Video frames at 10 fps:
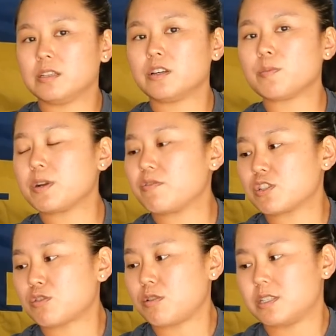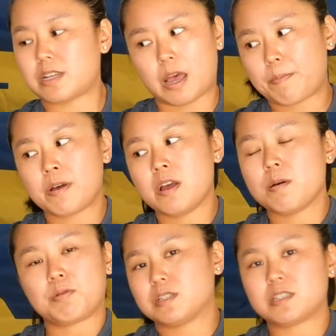a little bit of a short step,
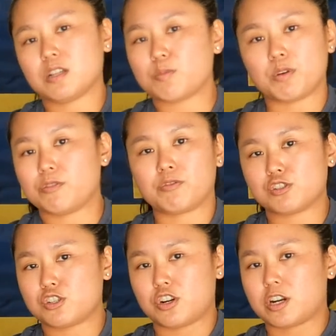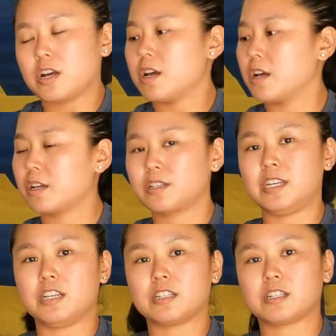but still a beautiful jerk.
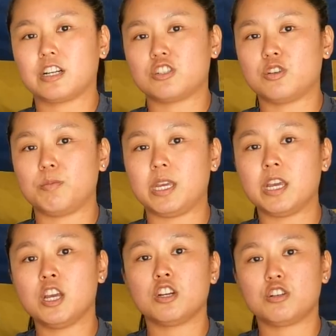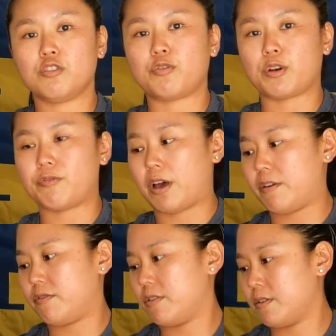Tia-Clair Toomey,
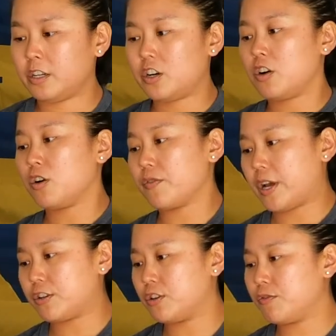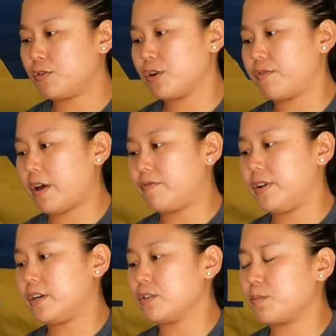245. Laura Horvath, 245,
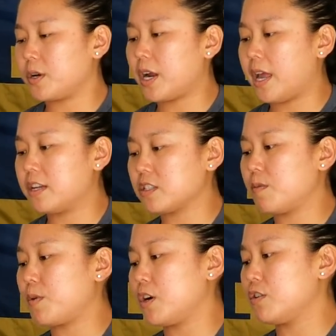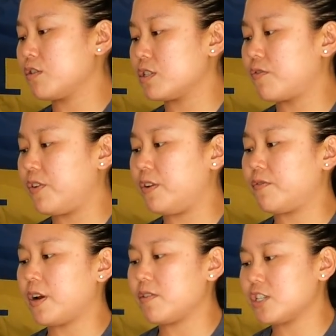feet on the bar, hands on bar. Notice
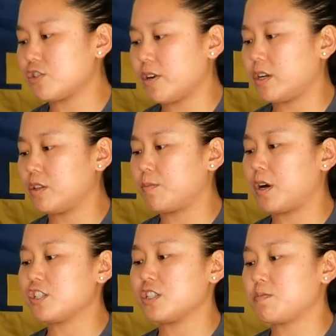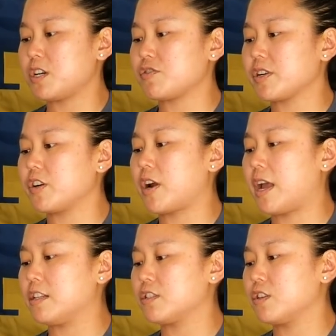feet very straight on the bar. She's measuring her
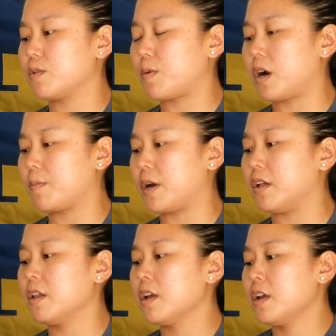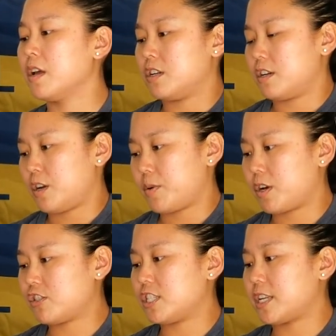hands to the barbell. Here we
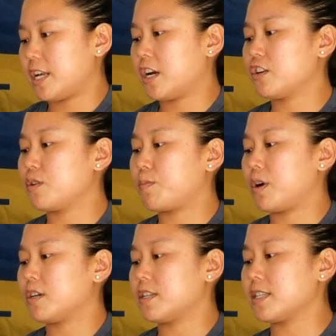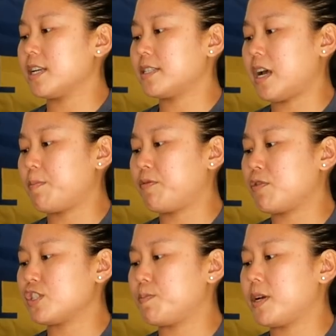go. She's getting under the bar, doesn't get tight
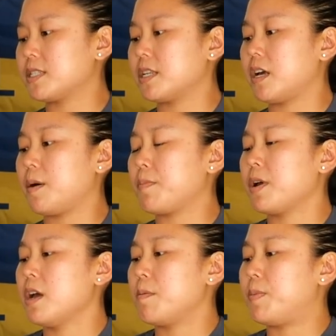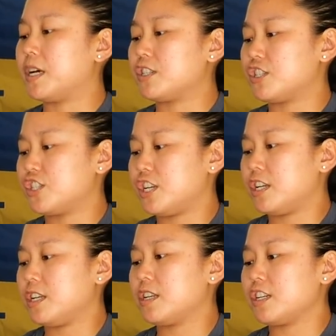before she picks it up, but
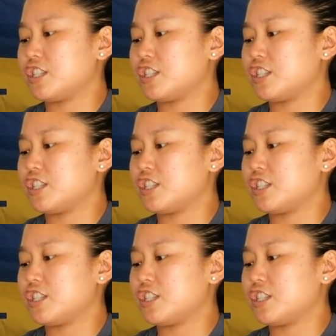she's